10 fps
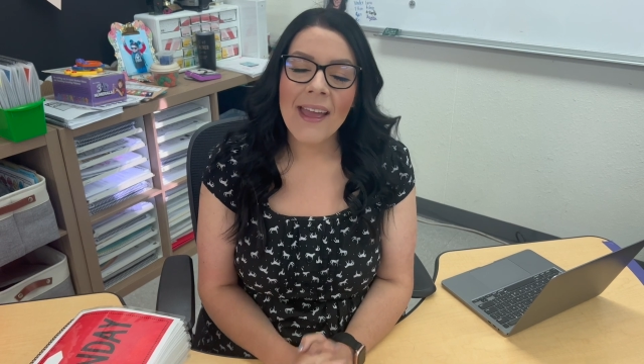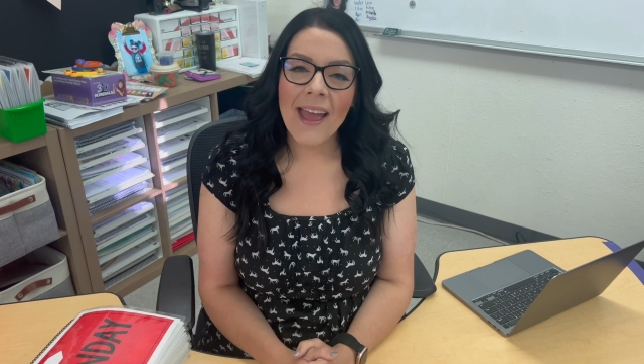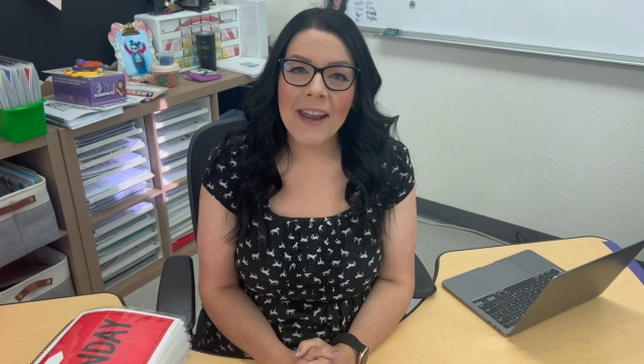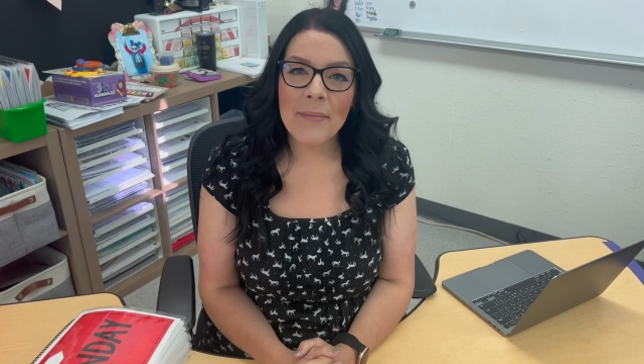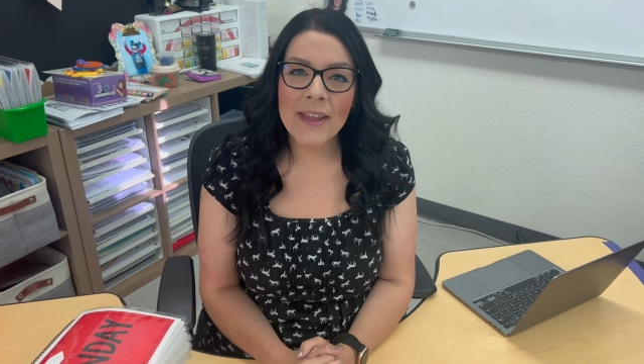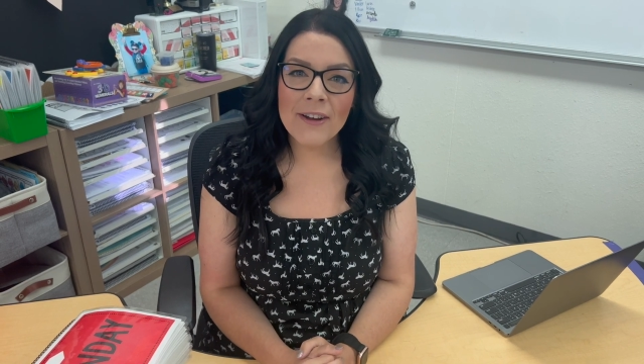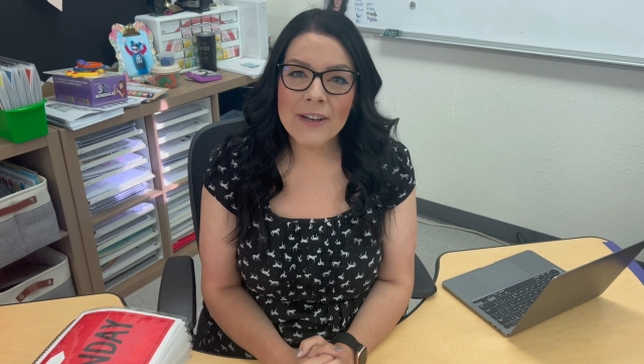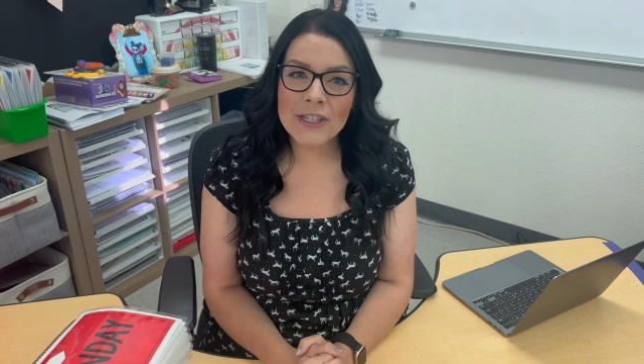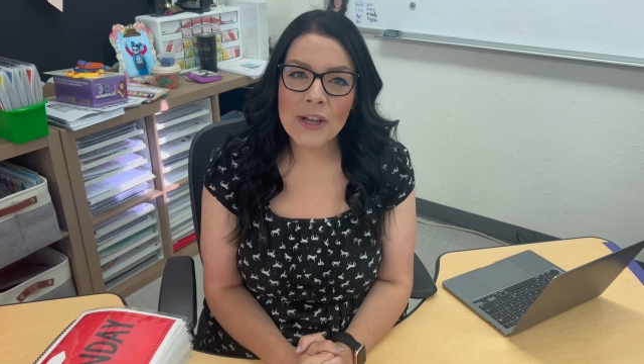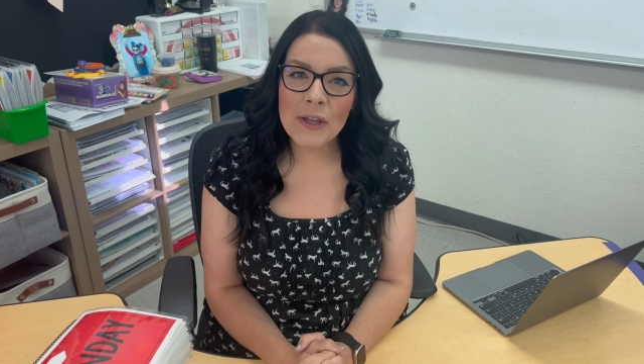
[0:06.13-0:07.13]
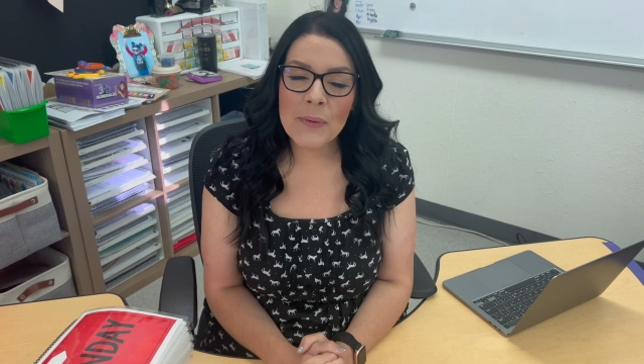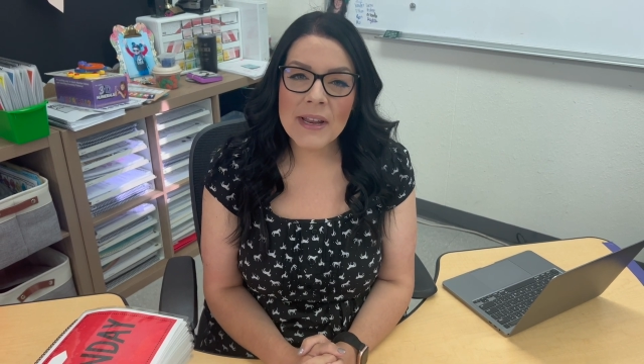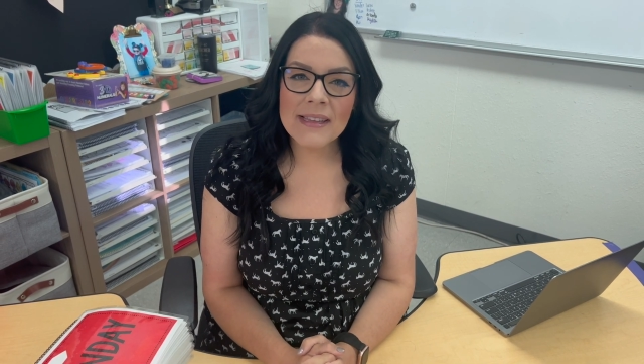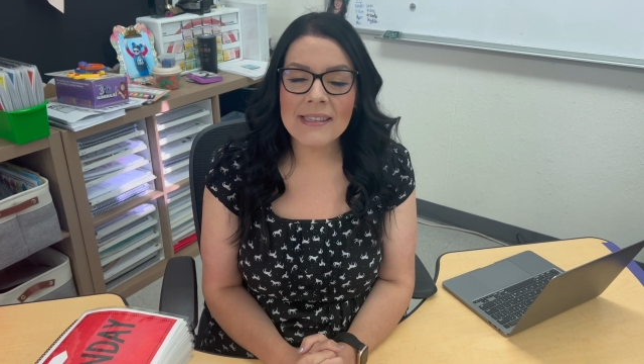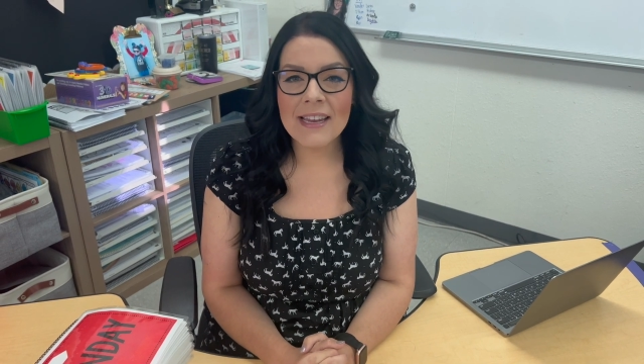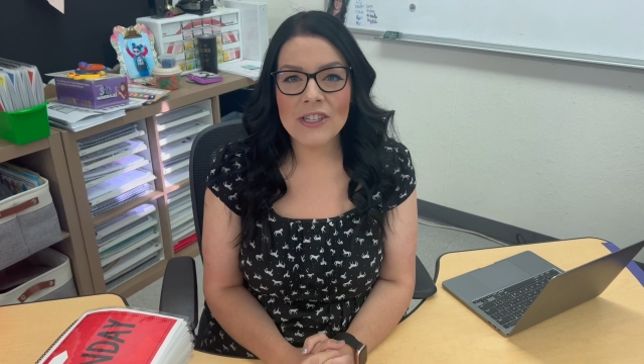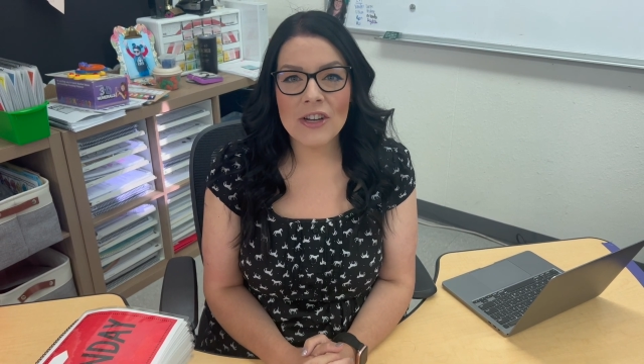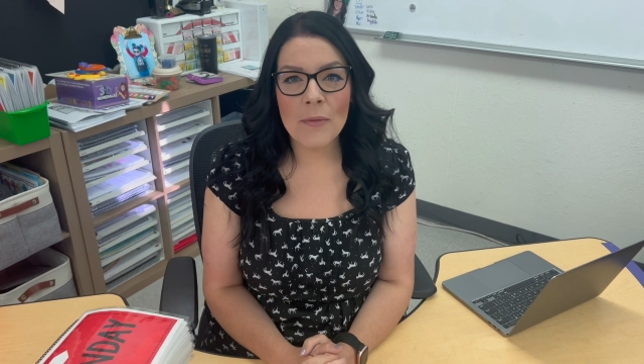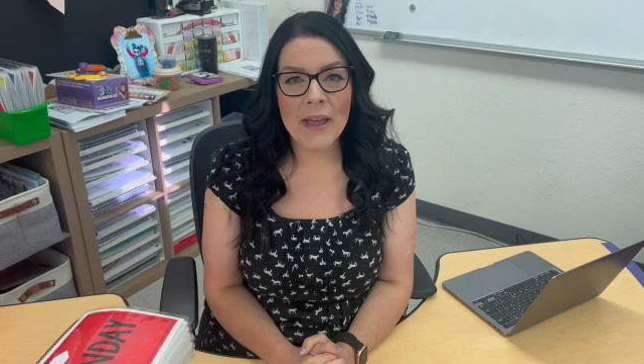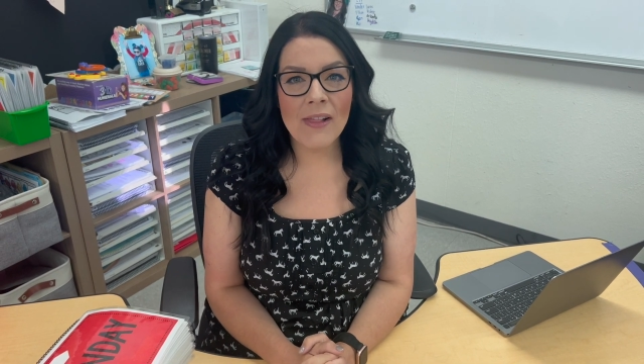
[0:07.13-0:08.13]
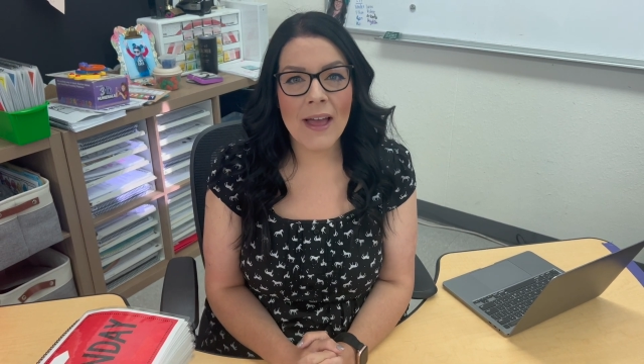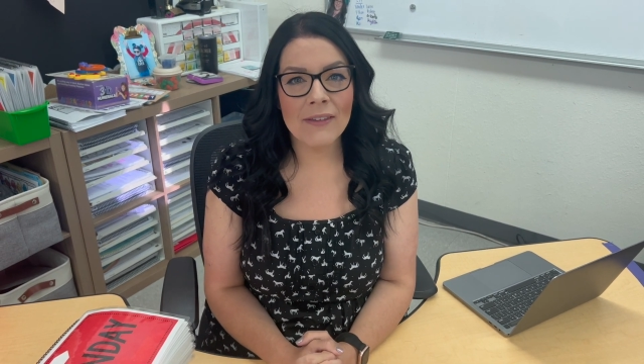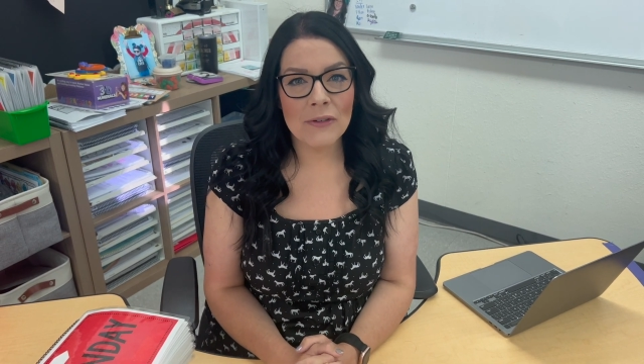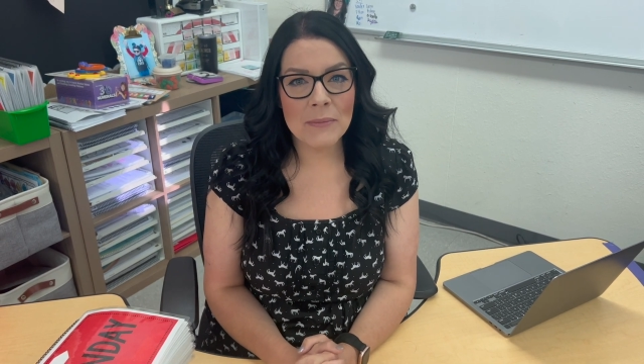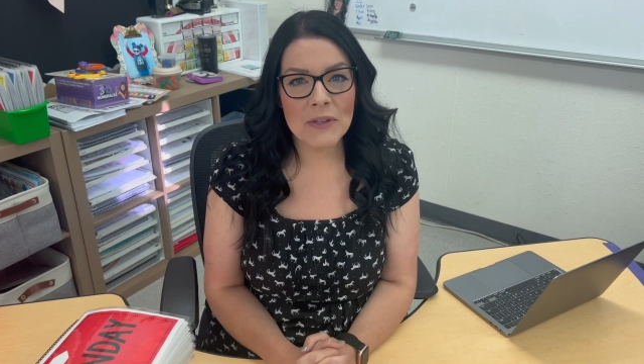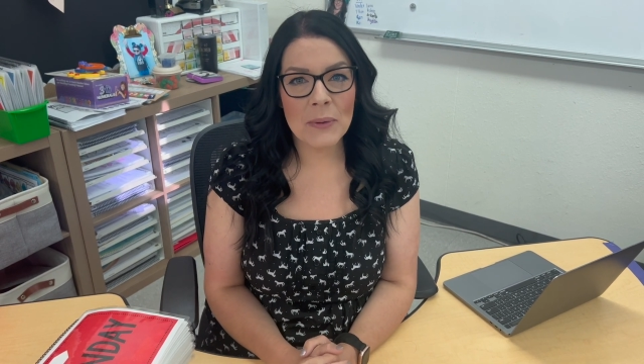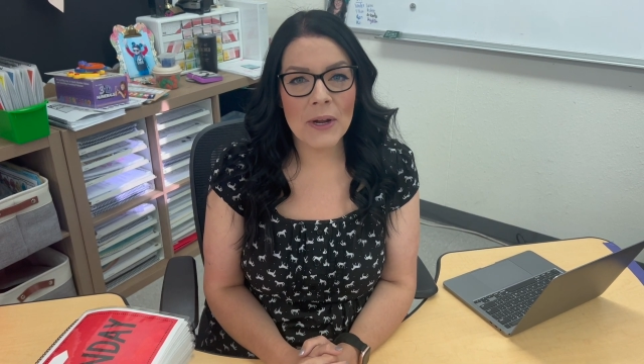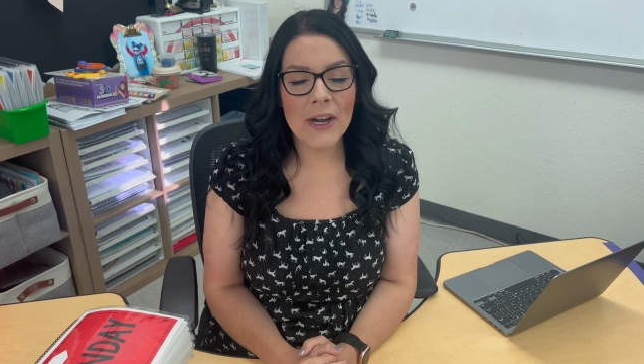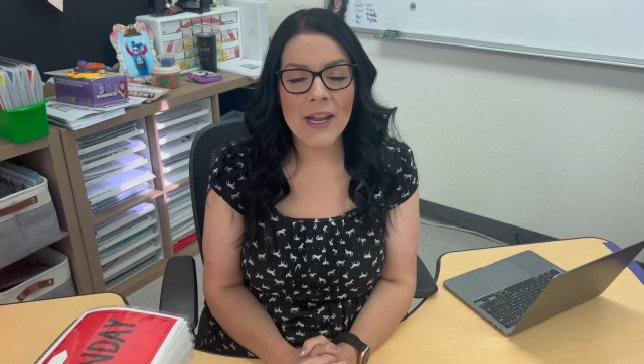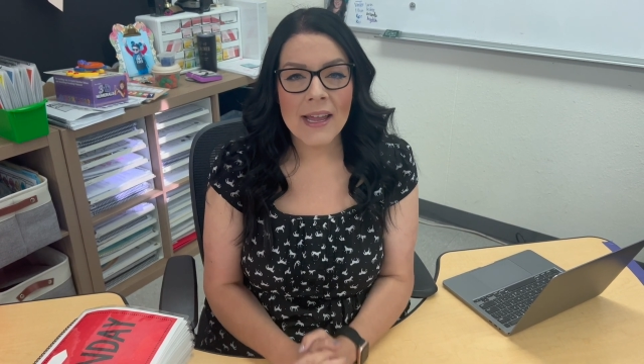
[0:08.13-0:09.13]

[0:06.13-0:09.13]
and I'm here to show you an extension on my classroom tour.